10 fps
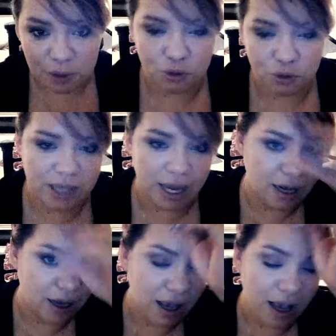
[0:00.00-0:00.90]
Just
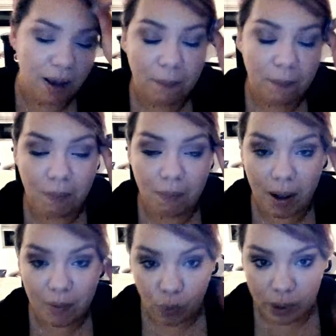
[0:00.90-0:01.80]
kidding.
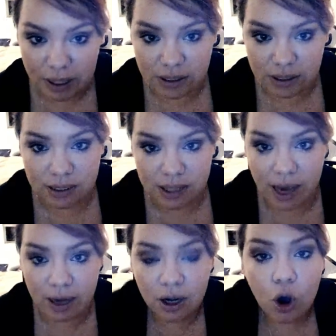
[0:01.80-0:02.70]
My point is
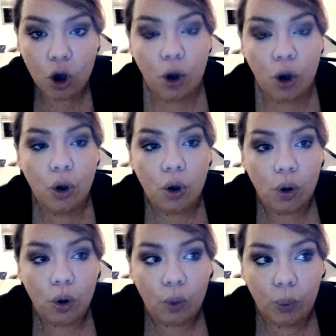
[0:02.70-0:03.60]
that
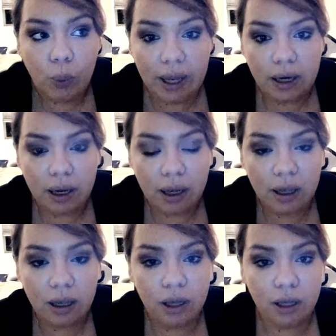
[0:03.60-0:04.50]
when
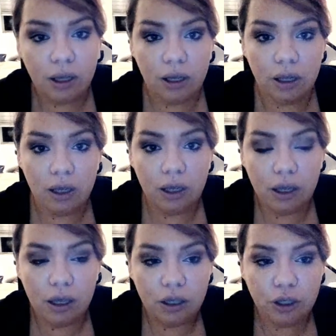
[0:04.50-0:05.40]

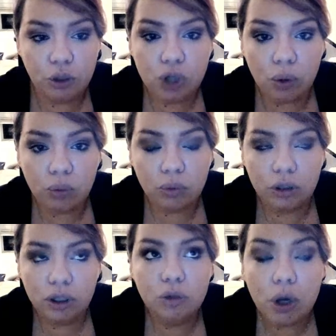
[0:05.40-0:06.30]
you
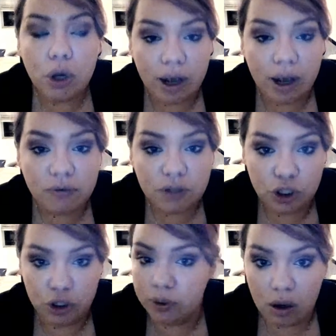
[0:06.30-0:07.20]
don't have to
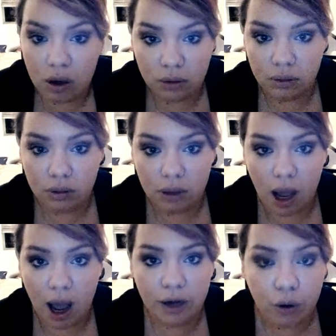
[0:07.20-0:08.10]
do it all.
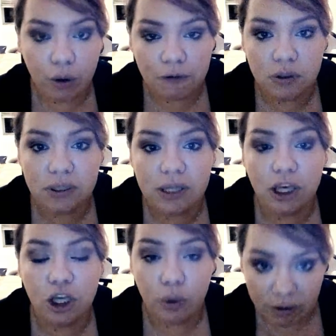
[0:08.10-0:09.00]
I know it feels
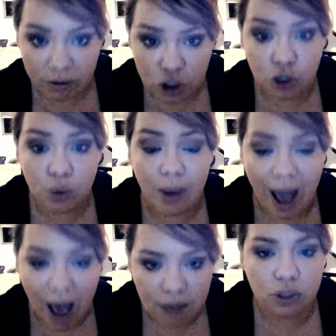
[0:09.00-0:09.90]
like you have to do
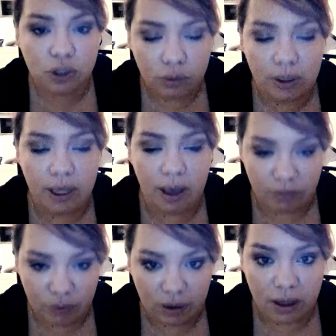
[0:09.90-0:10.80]
absolutely
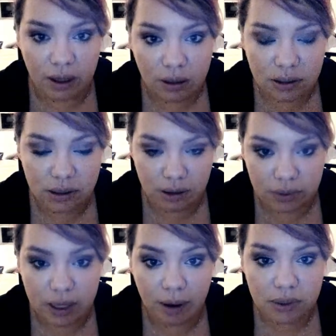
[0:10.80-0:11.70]
everything
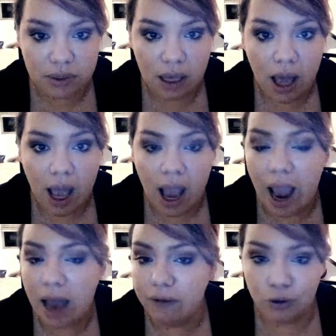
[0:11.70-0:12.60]
sometimes.
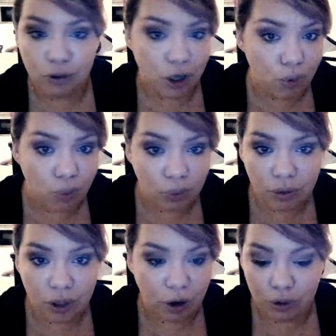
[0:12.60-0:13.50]
And if you don't,
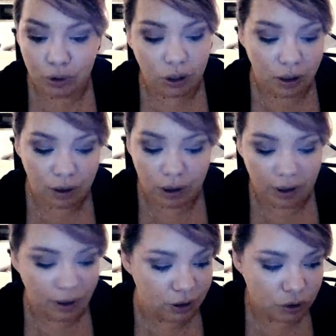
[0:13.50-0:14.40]

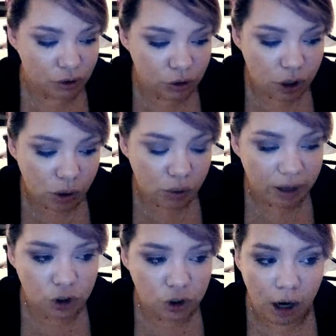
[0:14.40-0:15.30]
you don't
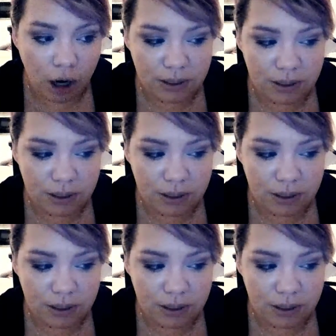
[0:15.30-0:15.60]
give a job to